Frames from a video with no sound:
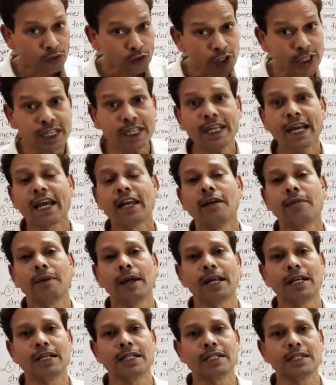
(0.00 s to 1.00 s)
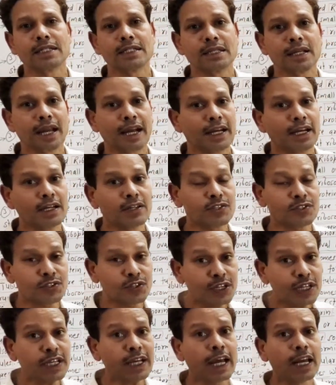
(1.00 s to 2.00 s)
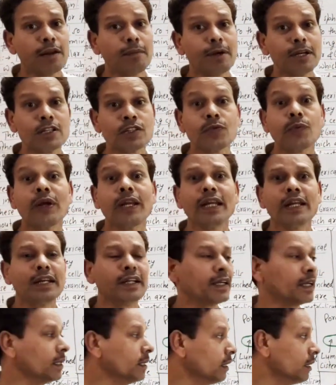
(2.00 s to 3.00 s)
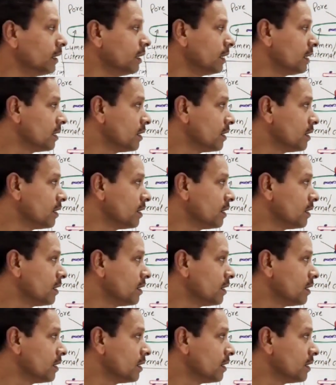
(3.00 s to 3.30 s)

three elements, and its three elements very clear: